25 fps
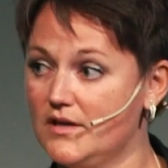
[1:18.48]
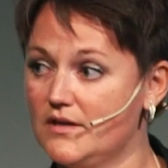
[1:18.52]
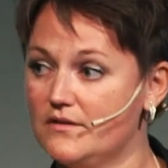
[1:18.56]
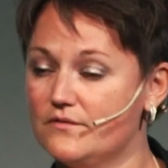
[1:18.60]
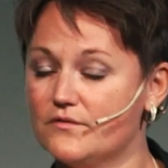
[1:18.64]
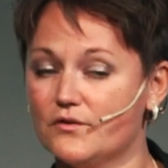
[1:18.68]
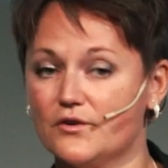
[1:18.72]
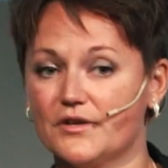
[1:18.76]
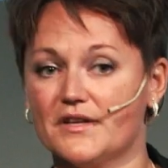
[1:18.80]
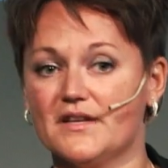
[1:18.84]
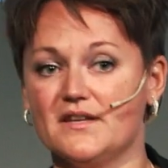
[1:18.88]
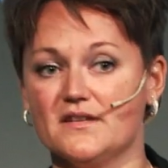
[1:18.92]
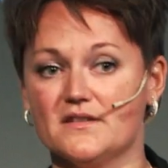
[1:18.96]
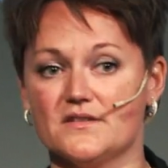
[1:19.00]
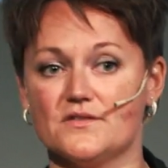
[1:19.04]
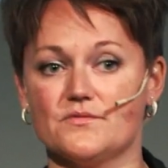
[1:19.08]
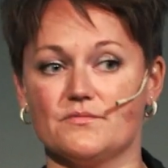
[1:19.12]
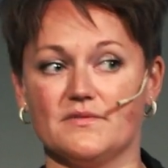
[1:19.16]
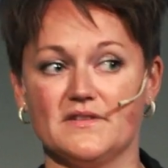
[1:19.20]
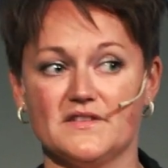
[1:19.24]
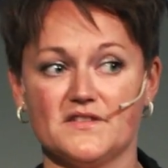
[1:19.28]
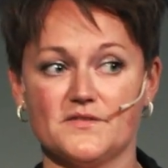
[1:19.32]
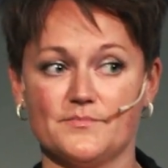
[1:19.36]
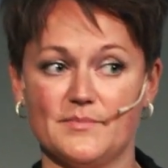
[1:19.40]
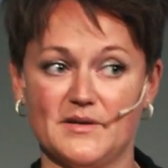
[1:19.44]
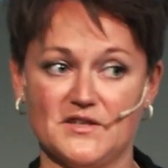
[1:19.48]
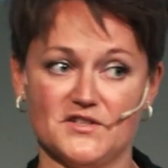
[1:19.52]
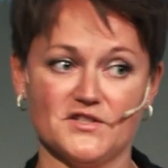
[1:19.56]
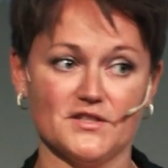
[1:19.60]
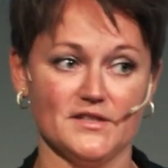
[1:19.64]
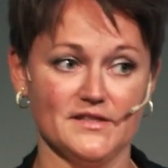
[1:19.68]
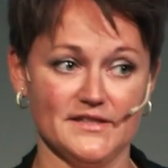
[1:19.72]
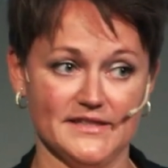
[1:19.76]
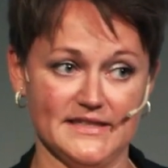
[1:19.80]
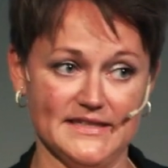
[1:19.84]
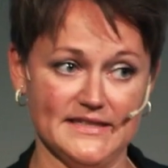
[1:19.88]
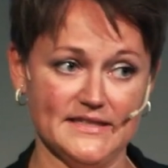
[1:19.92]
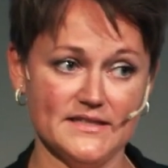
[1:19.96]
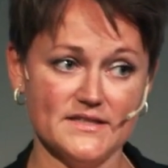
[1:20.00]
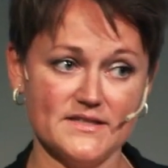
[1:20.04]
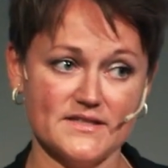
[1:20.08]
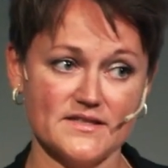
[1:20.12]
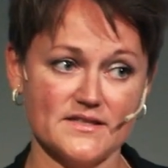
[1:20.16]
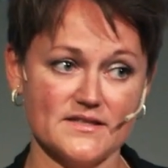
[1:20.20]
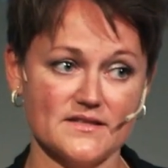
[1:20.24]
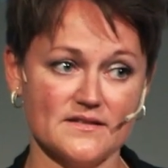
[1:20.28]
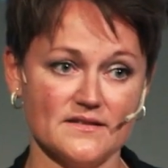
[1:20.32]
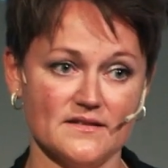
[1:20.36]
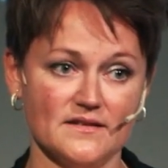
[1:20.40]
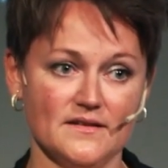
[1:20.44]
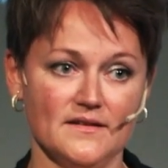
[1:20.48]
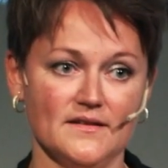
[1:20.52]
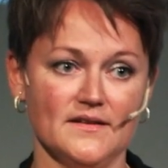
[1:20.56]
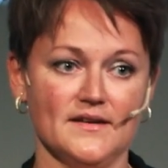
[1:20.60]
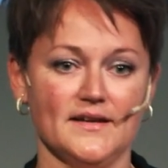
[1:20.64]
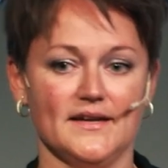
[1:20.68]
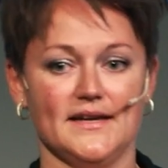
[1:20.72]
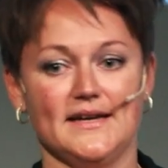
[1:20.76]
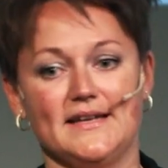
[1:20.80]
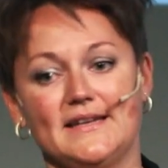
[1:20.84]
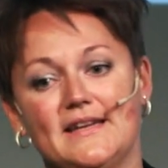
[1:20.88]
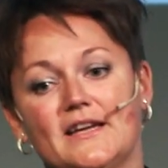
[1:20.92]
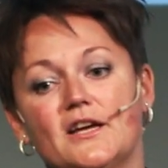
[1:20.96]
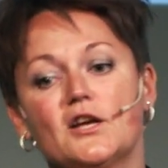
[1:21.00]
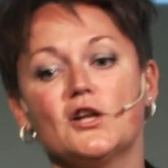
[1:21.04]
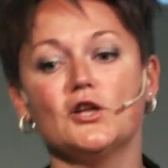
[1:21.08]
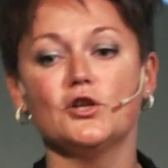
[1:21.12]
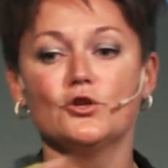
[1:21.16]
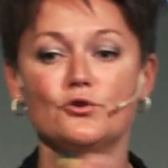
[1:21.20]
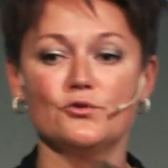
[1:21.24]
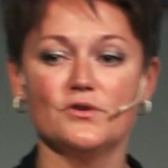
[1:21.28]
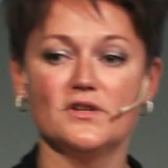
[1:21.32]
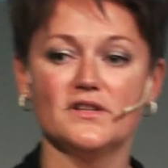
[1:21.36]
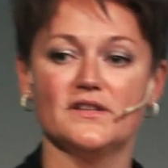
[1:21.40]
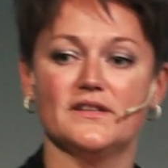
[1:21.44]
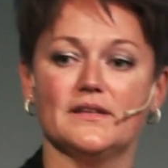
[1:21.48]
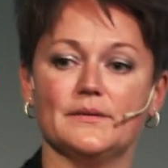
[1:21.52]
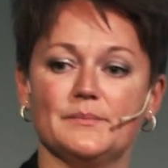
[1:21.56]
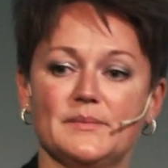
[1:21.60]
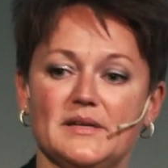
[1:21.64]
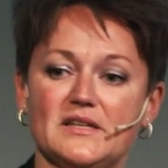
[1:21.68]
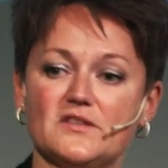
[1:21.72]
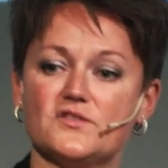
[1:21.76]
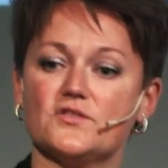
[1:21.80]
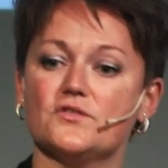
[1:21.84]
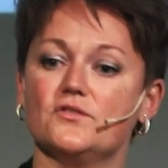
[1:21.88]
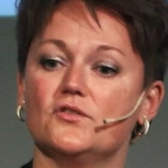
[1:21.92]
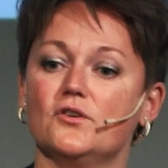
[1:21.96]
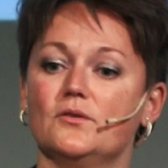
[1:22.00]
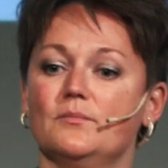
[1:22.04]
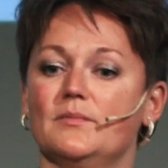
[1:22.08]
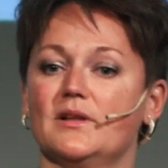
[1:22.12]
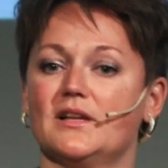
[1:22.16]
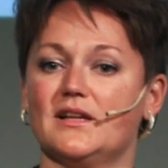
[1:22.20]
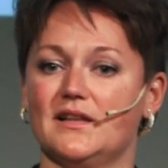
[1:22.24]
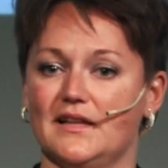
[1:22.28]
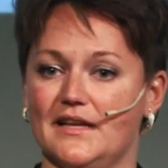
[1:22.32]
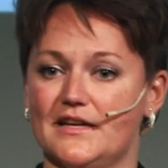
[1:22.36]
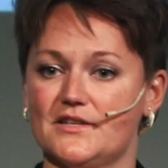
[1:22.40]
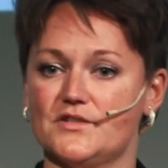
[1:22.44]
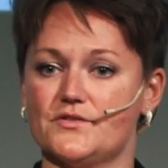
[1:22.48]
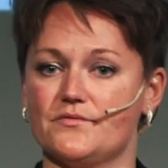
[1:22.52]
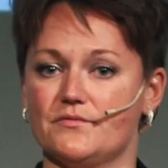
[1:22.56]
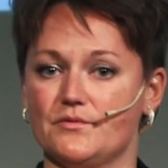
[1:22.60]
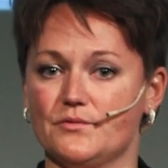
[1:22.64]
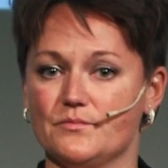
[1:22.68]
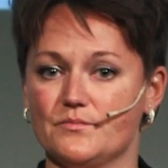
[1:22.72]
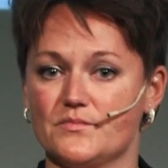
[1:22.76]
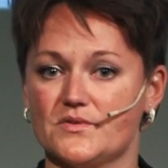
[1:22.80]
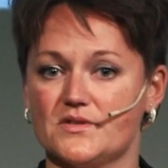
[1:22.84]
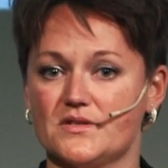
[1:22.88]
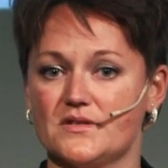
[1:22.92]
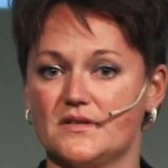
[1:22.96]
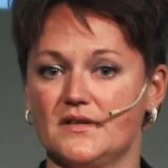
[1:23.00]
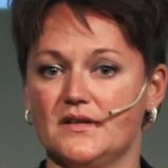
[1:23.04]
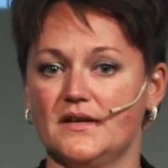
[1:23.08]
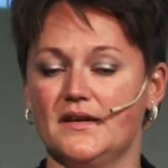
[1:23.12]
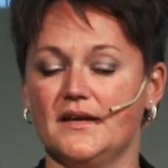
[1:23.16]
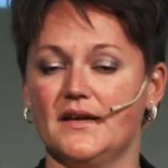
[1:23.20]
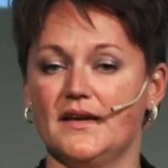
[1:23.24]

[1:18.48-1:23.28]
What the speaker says: for kids with special needs and included them into normal classrooms.